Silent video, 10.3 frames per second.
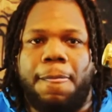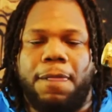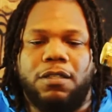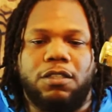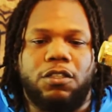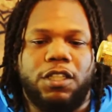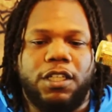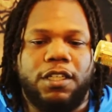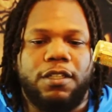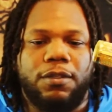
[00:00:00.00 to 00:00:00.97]
So
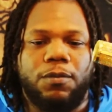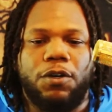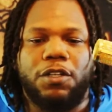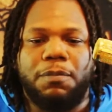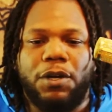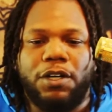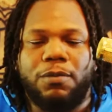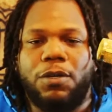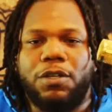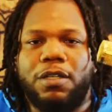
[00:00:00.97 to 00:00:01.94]
yeah, welcome to
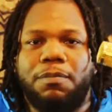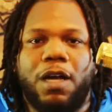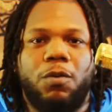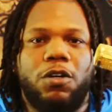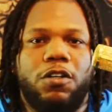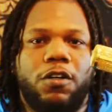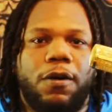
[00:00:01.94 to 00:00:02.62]
Maryland, welcome to my world.